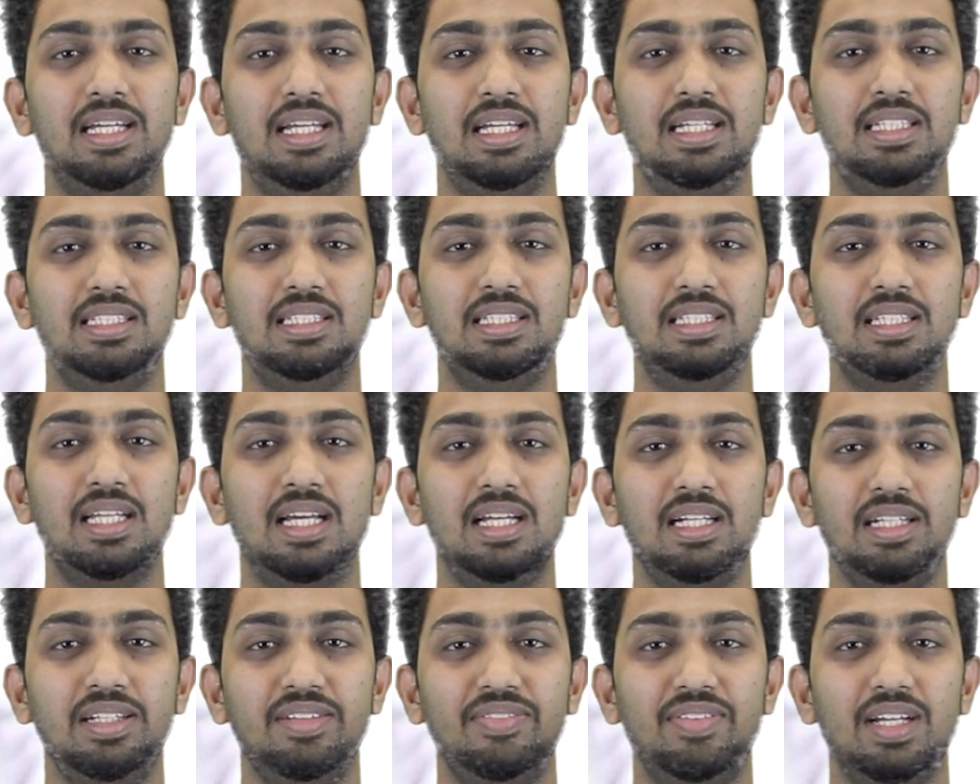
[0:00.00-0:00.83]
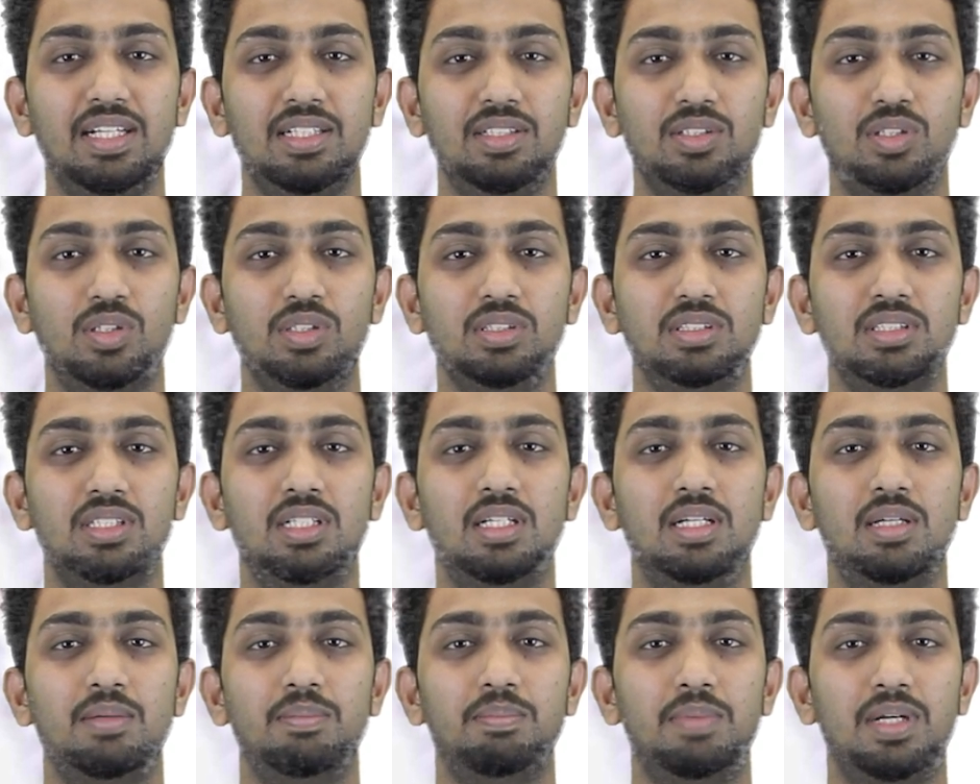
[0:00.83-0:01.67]
engineering factors,
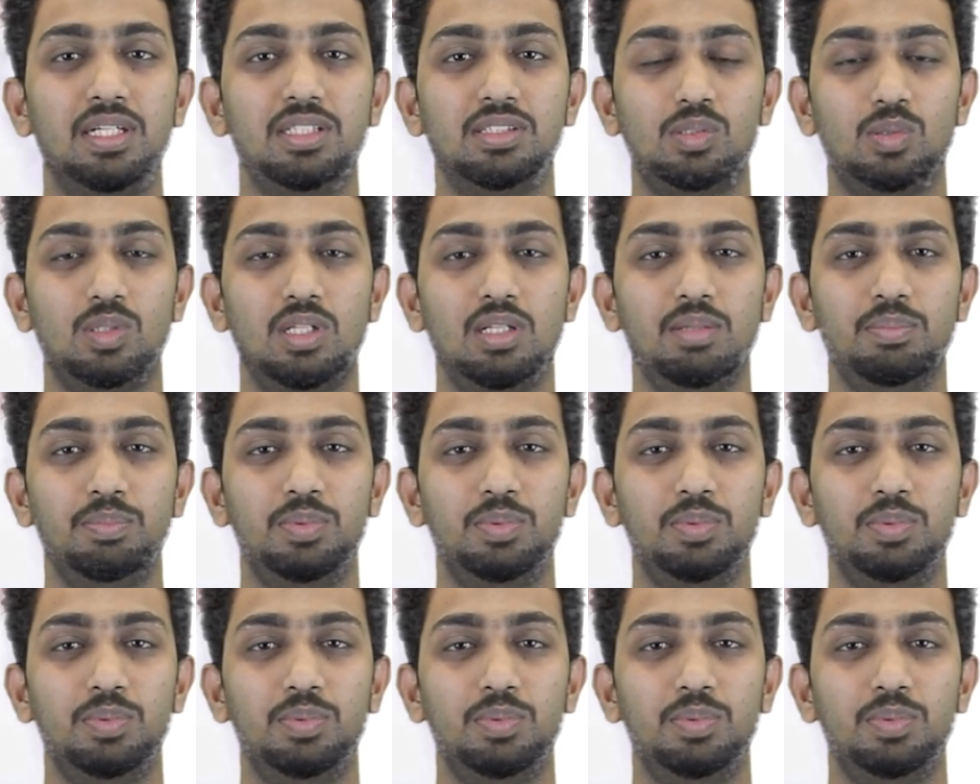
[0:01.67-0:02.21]
personal